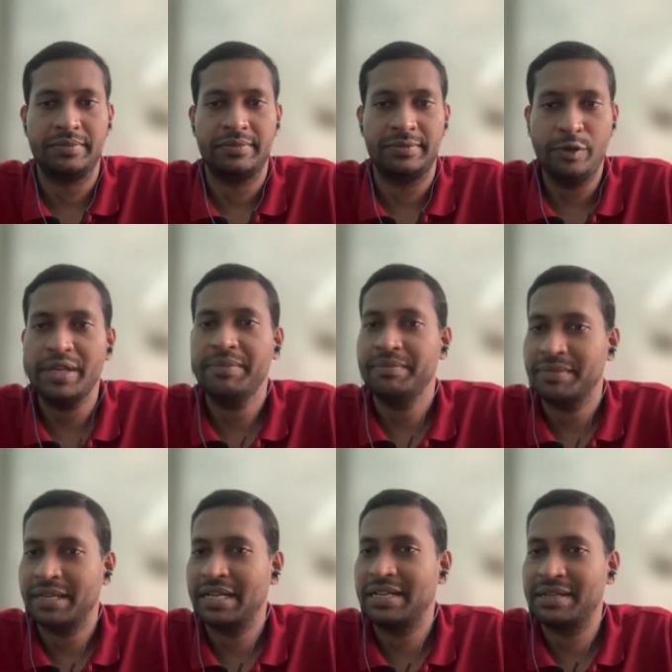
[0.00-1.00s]
Okay,
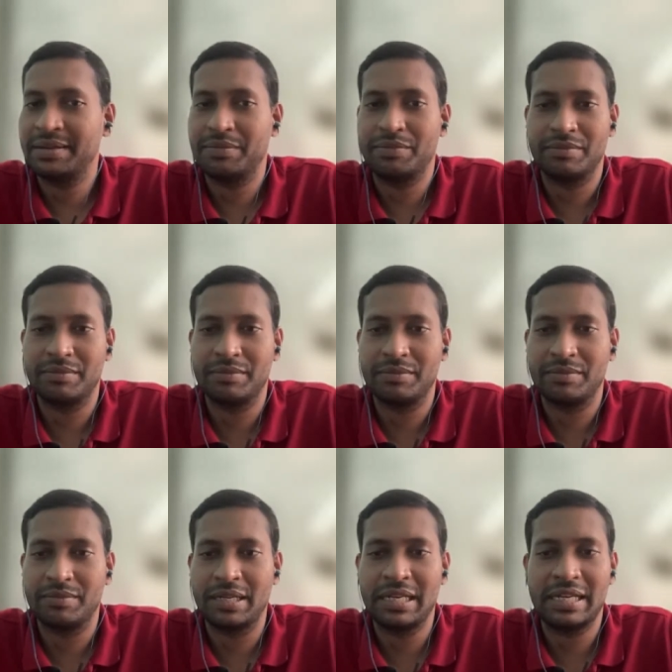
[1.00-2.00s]

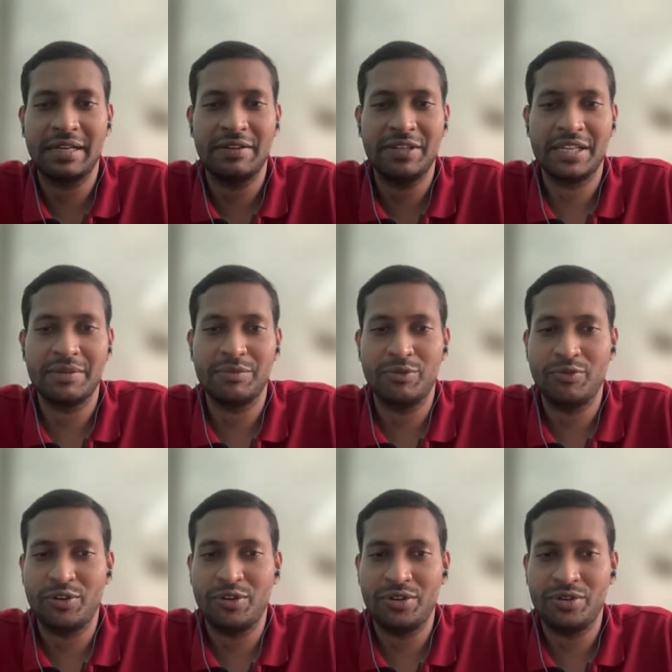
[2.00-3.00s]
Alka, we can move
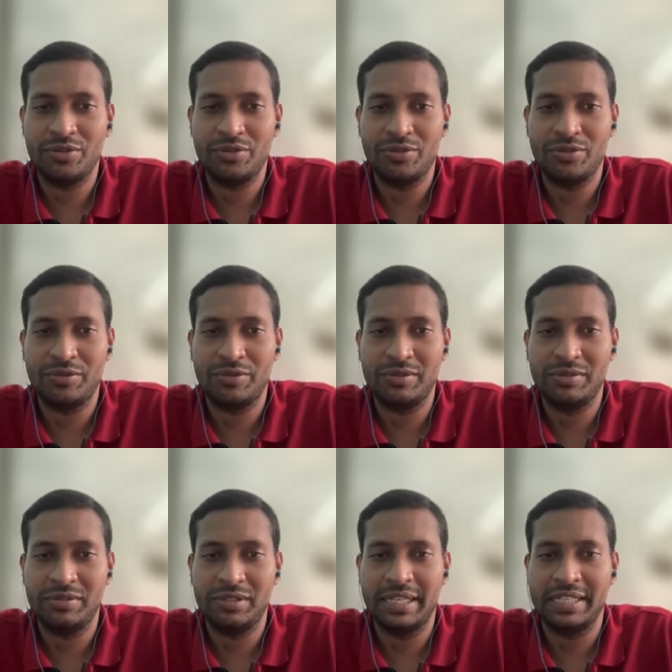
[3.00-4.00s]
on to
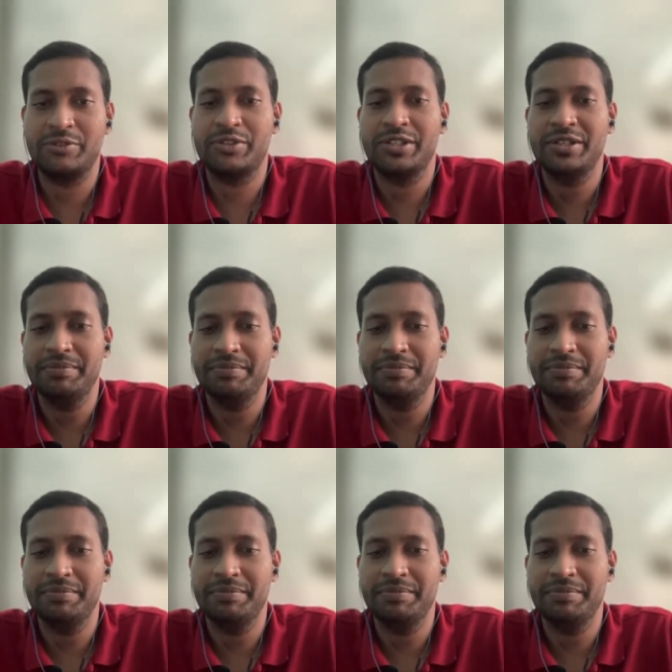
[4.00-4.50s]
the next question.